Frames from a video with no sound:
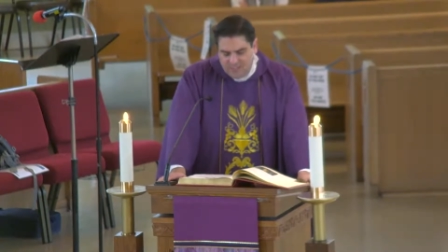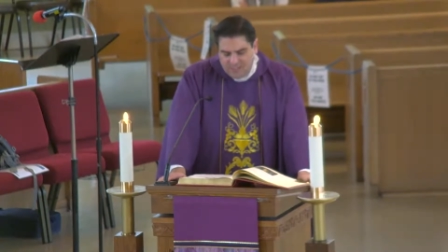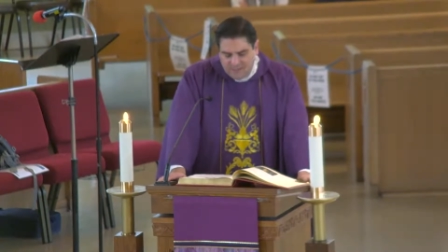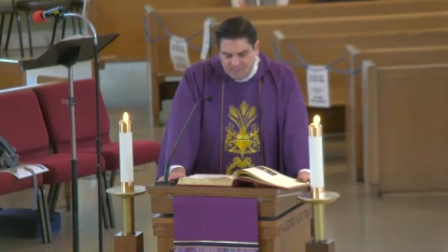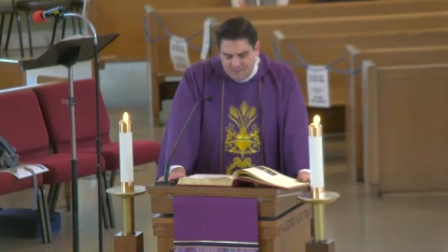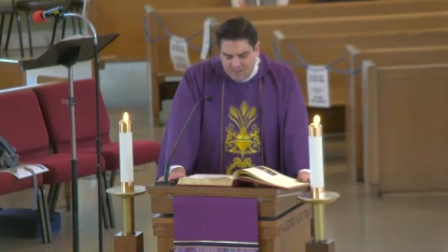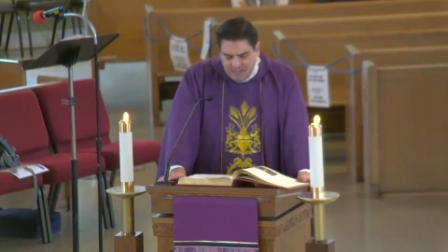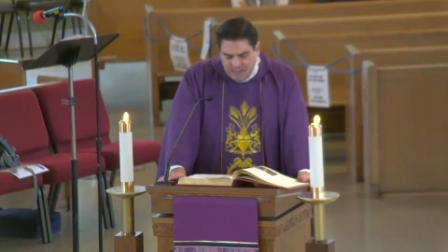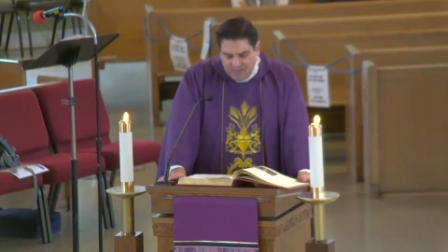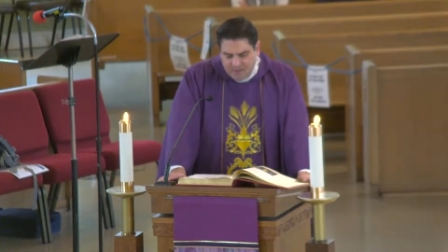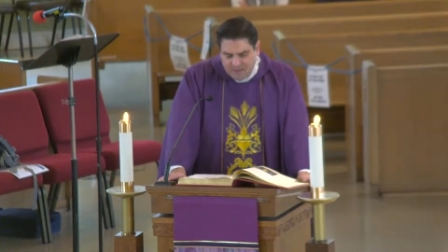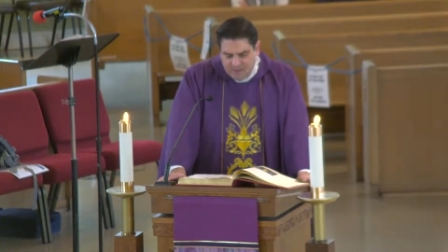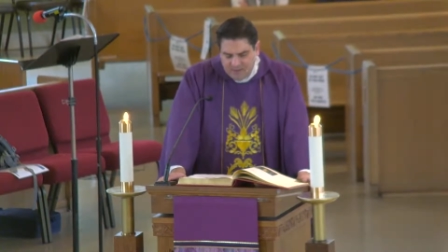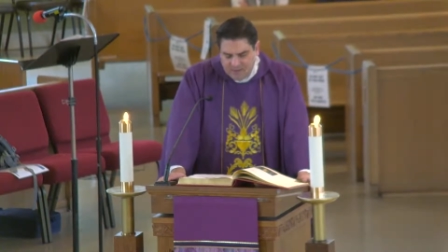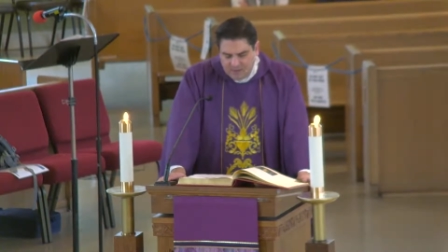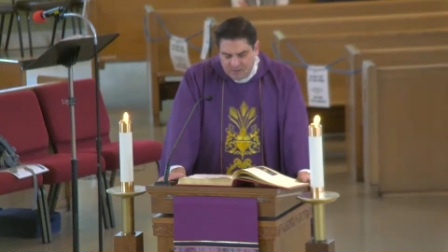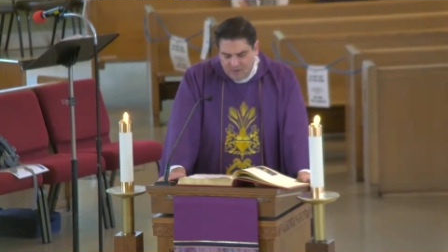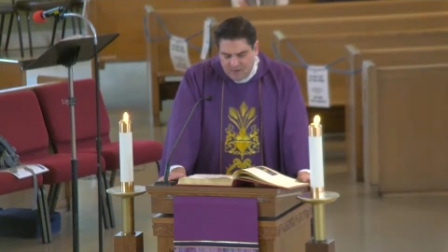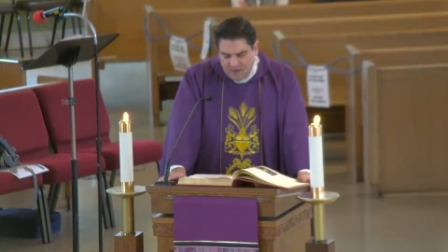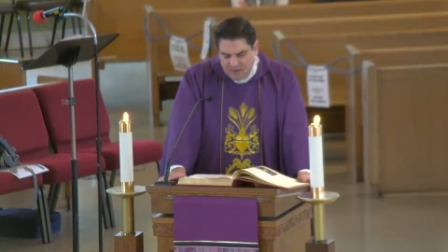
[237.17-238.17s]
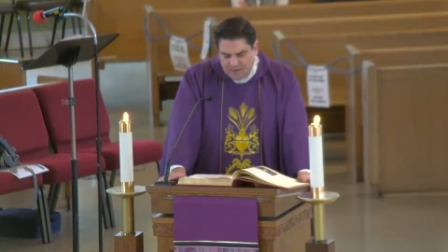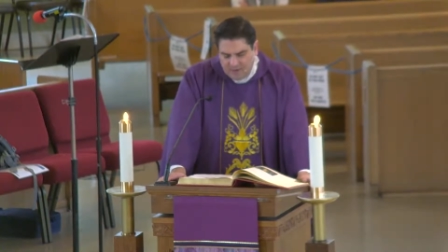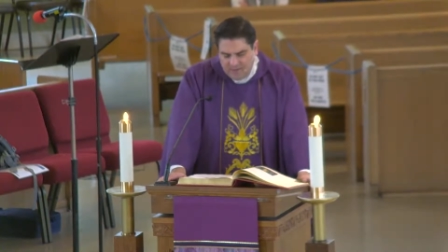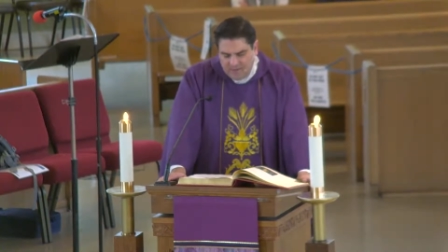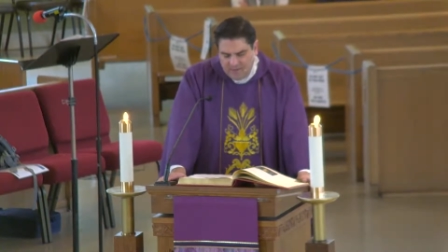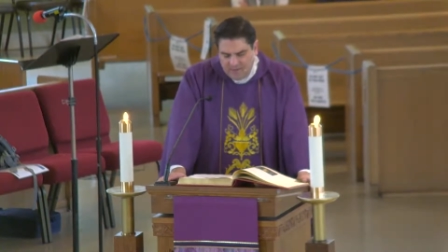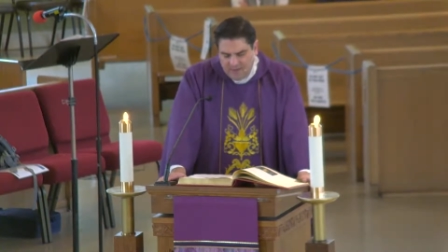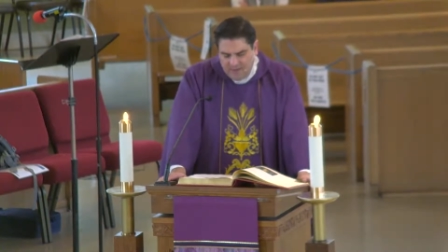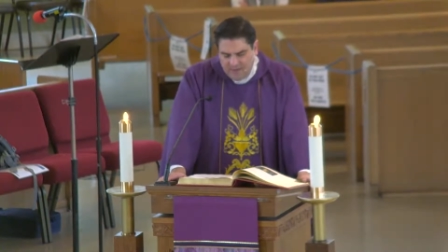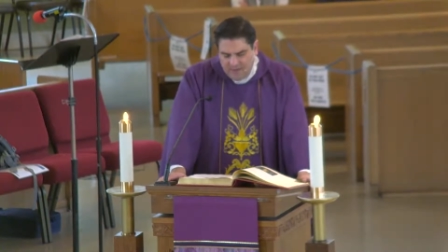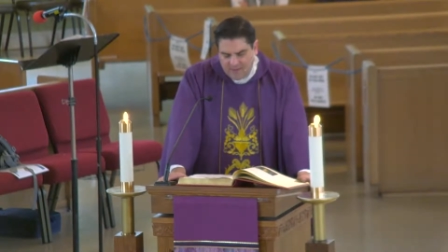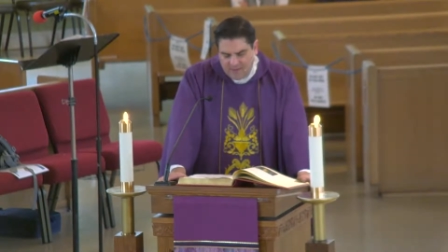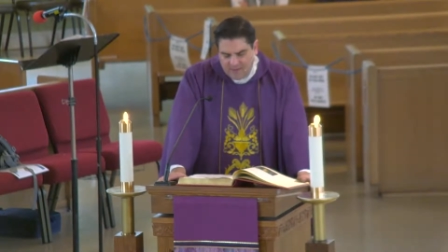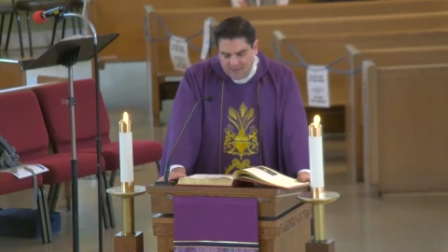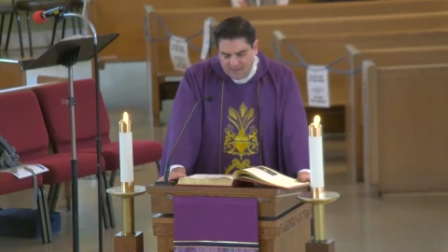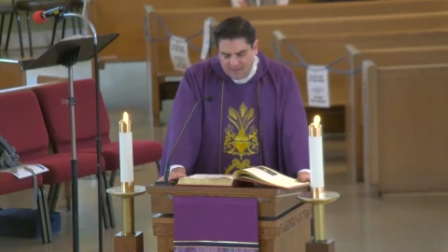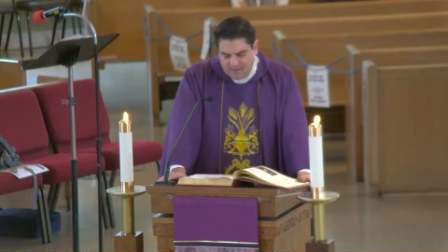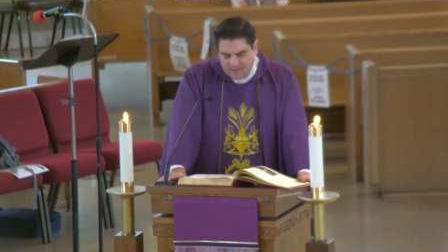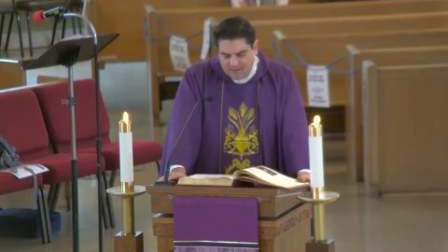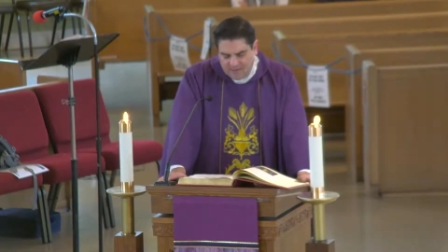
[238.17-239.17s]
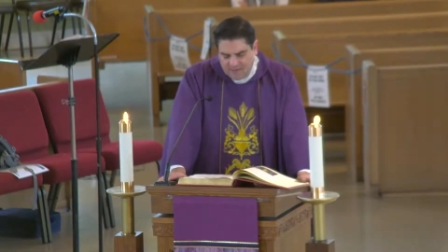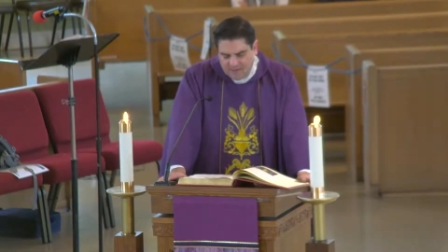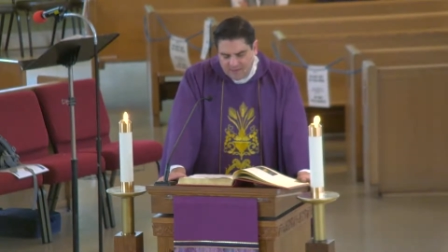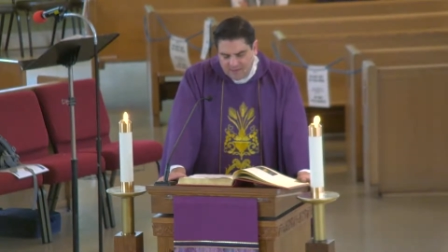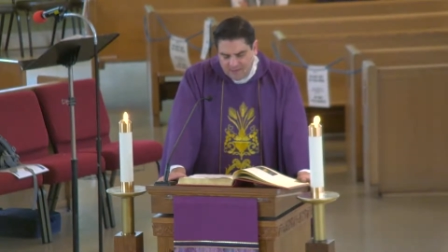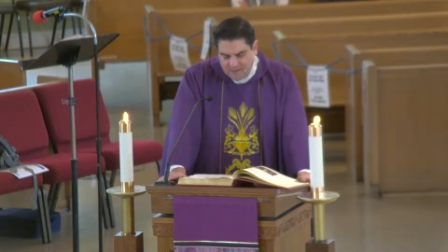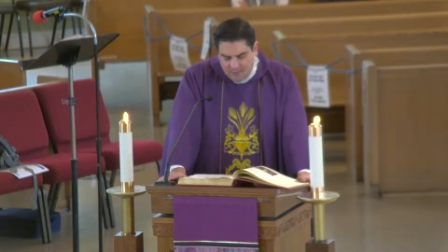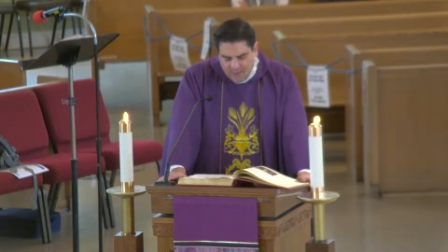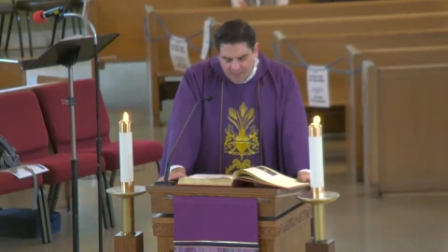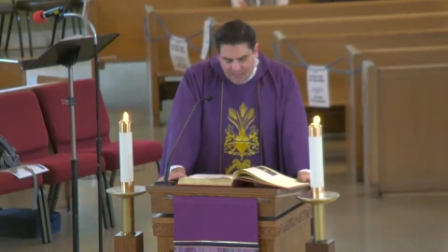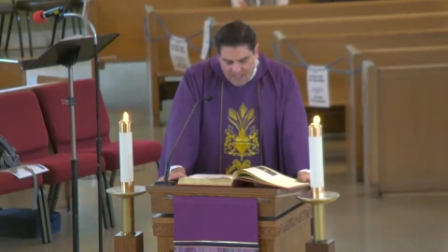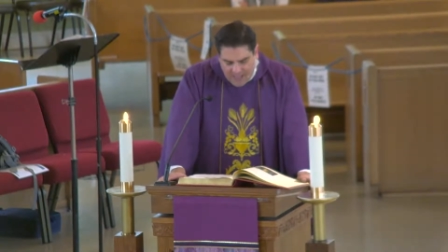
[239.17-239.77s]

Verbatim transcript: is bigger and stronger than the others, though we